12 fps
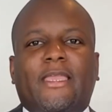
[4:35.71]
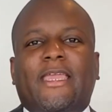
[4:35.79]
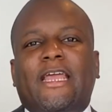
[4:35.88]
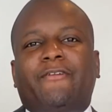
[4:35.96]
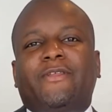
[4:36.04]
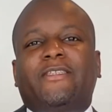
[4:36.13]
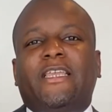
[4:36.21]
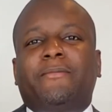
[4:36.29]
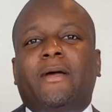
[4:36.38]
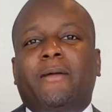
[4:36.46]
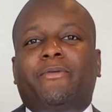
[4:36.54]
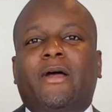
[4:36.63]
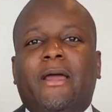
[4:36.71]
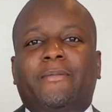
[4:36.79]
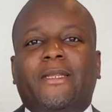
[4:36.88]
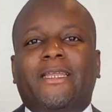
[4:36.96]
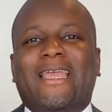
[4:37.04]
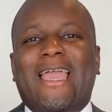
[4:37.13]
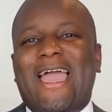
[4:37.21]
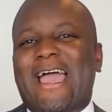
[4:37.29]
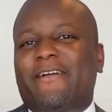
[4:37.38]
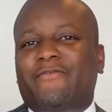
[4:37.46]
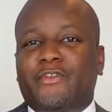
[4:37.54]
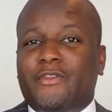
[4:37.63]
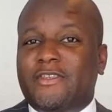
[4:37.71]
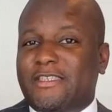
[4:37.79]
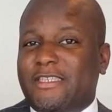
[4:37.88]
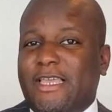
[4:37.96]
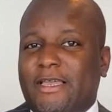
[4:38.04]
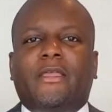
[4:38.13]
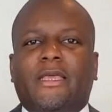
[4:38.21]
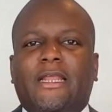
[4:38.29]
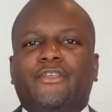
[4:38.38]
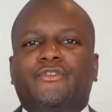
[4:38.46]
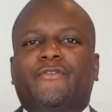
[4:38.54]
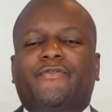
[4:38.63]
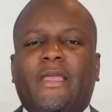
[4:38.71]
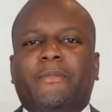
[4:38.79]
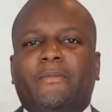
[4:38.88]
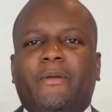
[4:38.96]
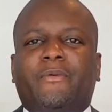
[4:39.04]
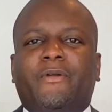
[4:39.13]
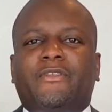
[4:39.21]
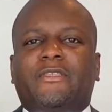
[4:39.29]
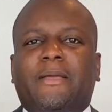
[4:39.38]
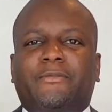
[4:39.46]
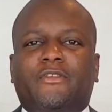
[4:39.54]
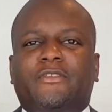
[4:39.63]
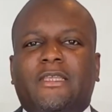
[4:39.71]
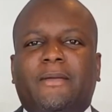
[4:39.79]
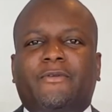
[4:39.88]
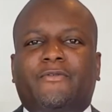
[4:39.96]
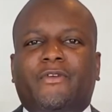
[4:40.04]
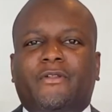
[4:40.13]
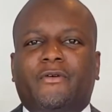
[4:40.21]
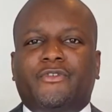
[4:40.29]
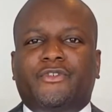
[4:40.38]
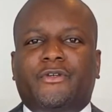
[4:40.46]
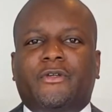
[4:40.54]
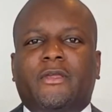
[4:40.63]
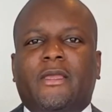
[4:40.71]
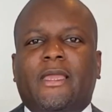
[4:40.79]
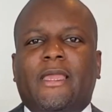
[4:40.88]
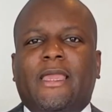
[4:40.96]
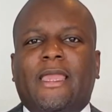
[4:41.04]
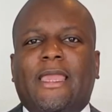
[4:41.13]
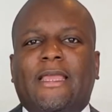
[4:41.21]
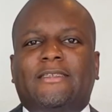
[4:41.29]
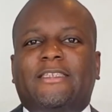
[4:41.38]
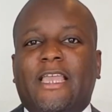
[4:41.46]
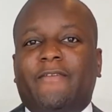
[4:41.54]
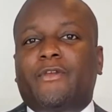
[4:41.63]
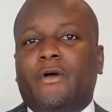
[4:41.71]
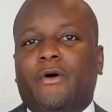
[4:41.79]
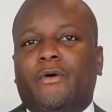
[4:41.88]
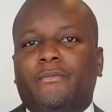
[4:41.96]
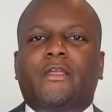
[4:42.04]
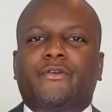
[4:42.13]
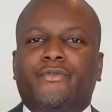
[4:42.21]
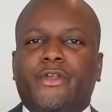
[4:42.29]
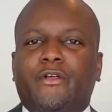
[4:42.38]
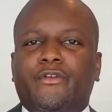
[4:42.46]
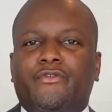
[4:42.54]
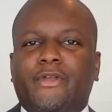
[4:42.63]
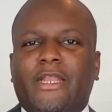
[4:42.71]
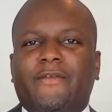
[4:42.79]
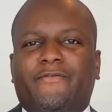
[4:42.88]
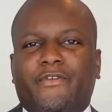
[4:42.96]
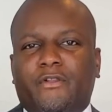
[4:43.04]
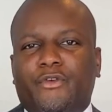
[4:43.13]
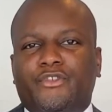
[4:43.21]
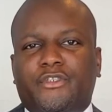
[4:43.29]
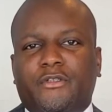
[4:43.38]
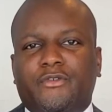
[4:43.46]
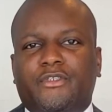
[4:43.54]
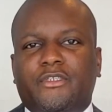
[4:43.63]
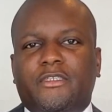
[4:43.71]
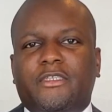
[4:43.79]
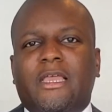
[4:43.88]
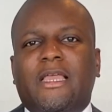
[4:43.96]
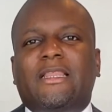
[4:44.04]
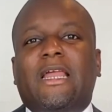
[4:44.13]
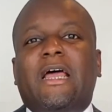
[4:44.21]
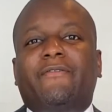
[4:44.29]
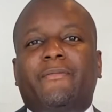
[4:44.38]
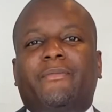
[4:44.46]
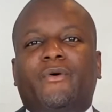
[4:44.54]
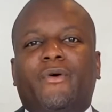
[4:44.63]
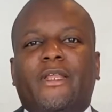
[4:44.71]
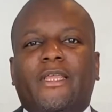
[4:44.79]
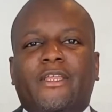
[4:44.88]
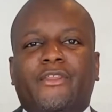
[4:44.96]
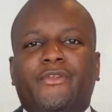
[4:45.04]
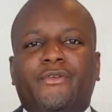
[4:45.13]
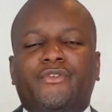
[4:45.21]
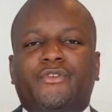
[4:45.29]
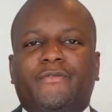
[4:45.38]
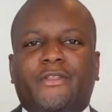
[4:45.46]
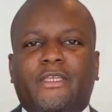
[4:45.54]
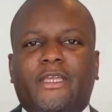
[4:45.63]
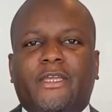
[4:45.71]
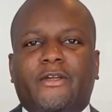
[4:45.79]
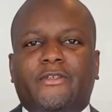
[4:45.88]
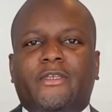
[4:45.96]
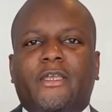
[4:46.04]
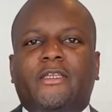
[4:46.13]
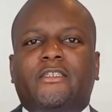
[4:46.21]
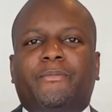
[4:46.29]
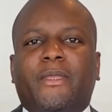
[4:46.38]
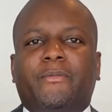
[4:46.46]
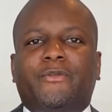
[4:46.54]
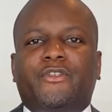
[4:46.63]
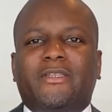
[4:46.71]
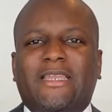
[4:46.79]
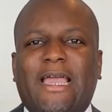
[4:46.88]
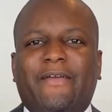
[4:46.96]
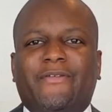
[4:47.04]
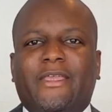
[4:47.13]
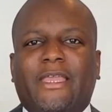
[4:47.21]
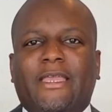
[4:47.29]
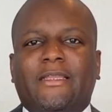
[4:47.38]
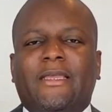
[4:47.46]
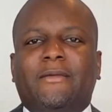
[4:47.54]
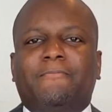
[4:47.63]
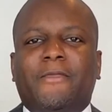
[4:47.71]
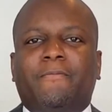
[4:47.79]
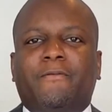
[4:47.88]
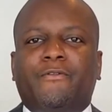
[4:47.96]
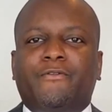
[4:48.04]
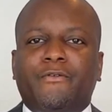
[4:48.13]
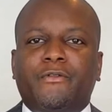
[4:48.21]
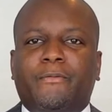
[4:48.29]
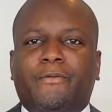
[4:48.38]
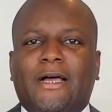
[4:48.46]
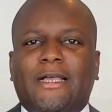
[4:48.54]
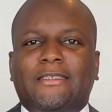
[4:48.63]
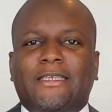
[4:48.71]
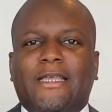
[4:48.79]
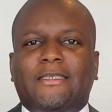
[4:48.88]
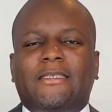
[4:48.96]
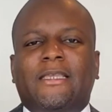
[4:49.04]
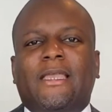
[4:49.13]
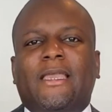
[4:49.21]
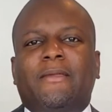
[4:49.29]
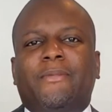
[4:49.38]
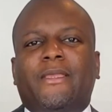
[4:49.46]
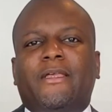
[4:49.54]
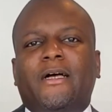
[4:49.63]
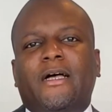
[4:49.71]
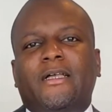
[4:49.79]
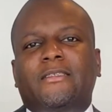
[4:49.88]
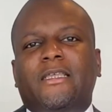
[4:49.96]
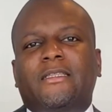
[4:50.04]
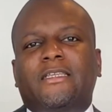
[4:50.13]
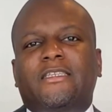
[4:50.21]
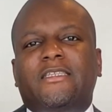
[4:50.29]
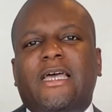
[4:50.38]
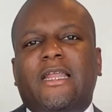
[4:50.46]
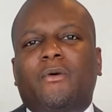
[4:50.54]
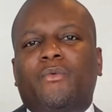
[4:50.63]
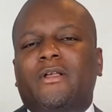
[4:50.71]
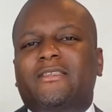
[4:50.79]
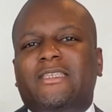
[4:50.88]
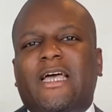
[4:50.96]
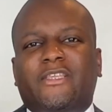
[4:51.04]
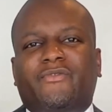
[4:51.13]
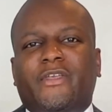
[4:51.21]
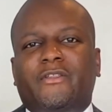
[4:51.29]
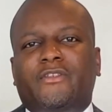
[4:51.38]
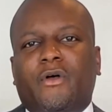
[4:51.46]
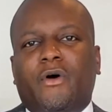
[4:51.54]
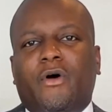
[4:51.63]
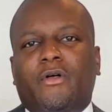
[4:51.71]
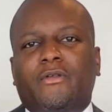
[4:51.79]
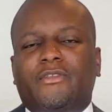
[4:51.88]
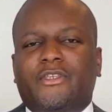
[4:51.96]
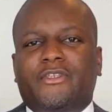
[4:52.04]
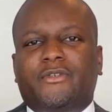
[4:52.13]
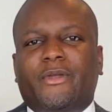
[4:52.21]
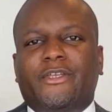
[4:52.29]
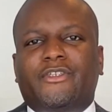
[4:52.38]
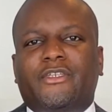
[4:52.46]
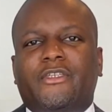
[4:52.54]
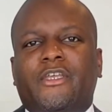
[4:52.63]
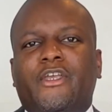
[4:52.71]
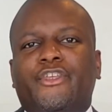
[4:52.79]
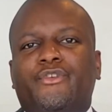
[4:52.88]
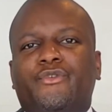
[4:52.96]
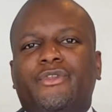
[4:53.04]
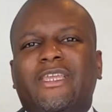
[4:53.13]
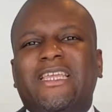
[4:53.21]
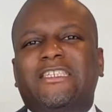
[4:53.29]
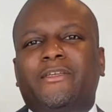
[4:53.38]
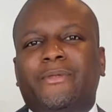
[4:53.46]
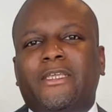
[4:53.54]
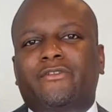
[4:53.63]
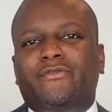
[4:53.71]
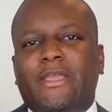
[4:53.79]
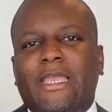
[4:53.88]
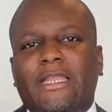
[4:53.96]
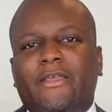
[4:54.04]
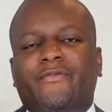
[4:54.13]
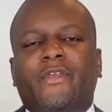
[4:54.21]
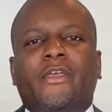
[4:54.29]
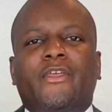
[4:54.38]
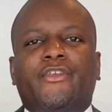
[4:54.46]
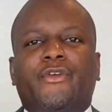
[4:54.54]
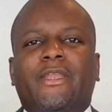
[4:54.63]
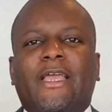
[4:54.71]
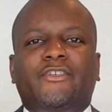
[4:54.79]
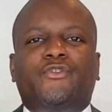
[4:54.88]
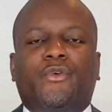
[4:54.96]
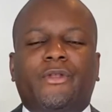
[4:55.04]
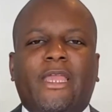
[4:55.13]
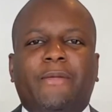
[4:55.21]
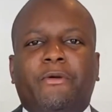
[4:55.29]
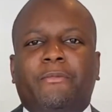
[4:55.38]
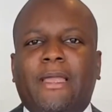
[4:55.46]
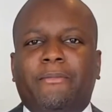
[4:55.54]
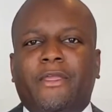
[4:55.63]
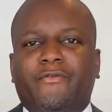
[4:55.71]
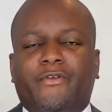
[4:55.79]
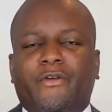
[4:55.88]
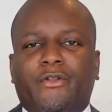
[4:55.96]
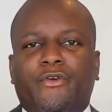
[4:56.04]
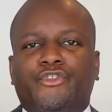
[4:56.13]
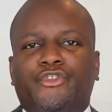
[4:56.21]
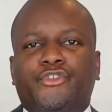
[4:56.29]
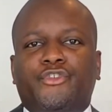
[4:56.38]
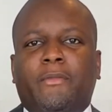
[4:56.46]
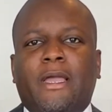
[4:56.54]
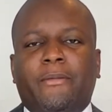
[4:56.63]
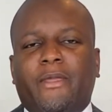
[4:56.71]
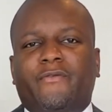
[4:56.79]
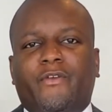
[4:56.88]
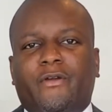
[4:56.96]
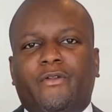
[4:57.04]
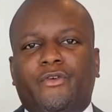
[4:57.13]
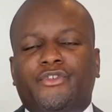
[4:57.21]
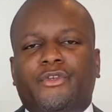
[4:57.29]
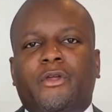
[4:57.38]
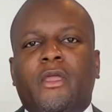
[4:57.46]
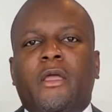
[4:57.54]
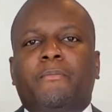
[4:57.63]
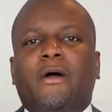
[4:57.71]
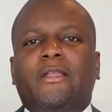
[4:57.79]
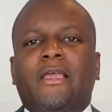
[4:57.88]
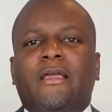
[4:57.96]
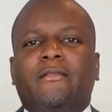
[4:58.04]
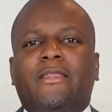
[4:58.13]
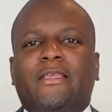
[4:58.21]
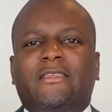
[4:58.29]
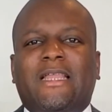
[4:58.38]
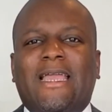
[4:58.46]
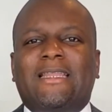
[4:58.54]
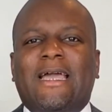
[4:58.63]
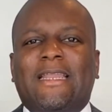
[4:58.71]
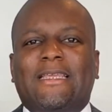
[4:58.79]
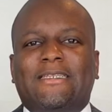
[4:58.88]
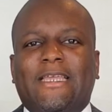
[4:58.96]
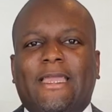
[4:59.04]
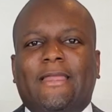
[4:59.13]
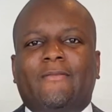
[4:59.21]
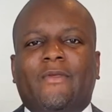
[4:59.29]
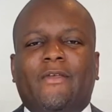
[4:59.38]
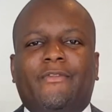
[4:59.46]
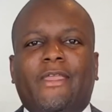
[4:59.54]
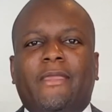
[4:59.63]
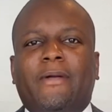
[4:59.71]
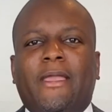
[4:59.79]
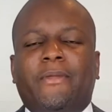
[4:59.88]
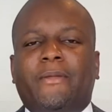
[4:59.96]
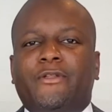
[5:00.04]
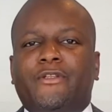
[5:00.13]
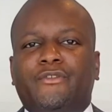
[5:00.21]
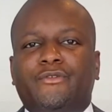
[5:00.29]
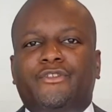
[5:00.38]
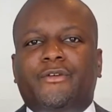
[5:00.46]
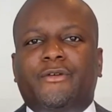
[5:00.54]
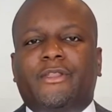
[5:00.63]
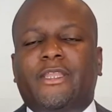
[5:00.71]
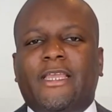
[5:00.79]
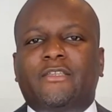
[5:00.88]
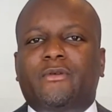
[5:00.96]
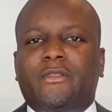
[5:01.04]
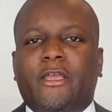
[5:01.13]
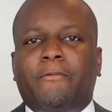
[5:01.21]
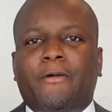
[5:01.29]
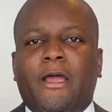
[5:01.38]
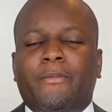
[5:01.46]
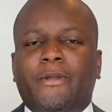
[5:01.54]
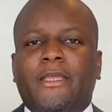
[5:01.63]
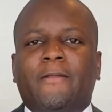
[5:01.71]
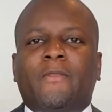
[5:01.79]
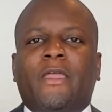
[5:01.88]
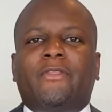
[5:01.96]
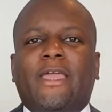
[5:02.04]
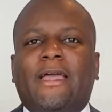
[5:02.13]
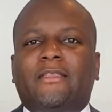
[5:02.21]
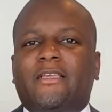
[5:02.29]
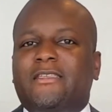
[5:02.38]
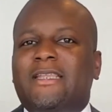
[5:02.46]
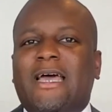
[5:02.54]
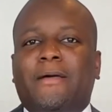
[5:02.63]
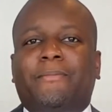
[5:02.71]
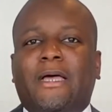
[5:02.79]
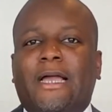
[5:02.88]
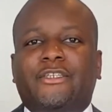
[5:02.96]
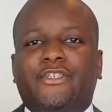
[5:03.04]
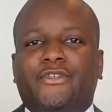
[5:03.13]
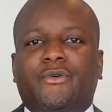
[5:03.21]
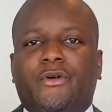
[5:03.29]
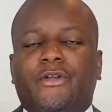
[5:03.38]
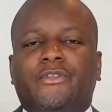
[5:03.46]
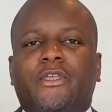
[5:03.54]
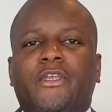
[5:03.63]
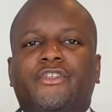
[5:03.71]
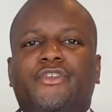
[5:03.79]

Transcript: Can I redeem my property after the sale? Can I use a family member to stop, to stop the foreclosure and save the home? Real creative foreclosure solutions that I've employed and used over the years to be able to navigate people through the process because this is not a one size fits all situation. You need to be creative. Your next door neighbor might be in foreclosure, you might be in foreclosure, but it's like night and day. They might be able to do certain things with their property that does not apply to yours.